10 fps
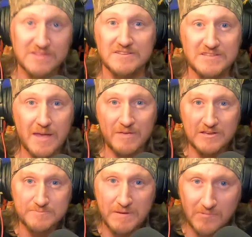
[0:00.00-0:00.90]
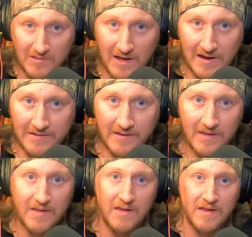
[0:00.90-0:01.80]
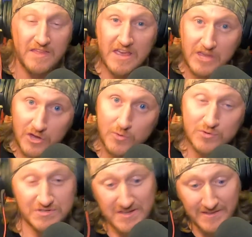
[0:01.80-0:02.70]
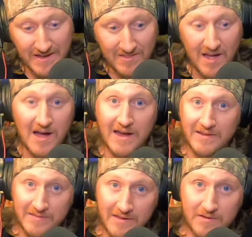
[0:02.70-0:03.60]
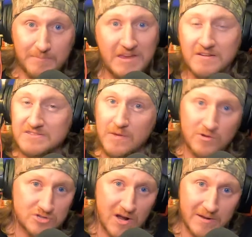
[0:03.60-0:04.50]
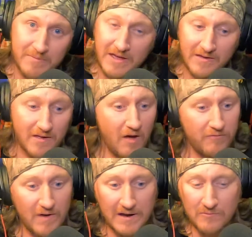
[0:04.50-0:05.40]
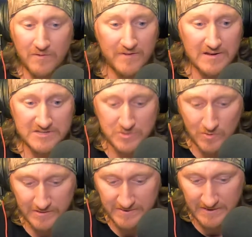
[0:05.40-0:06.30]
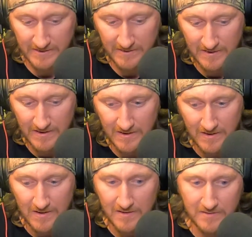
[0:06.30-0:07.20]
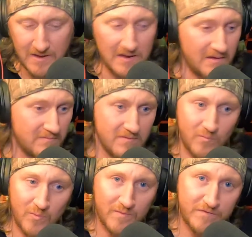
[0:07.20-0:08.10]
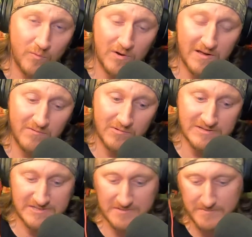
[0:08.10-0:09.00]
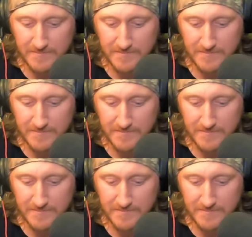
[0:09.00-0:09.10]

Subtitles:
to this day because people lied. They accused and they lied because they were trying to make a fucking revenge sort of thing. For whatever reason.